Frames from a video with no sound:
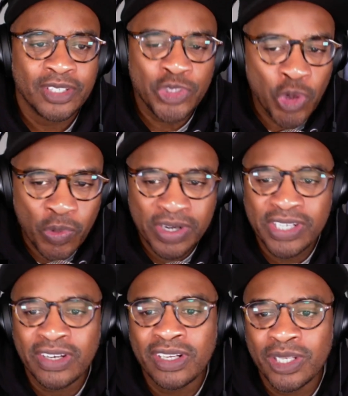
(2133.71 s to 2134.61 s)
Nowhere
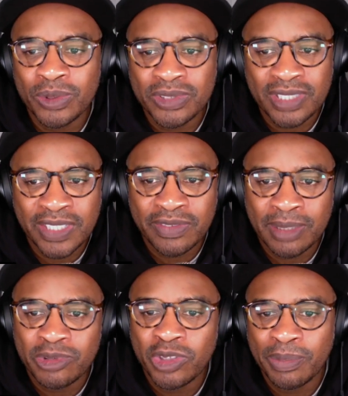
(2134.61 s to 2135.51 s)
near close to living up
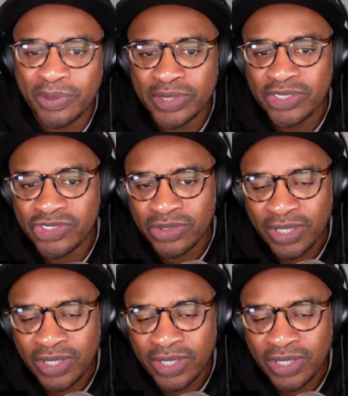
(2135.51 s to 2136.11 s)
to their potential.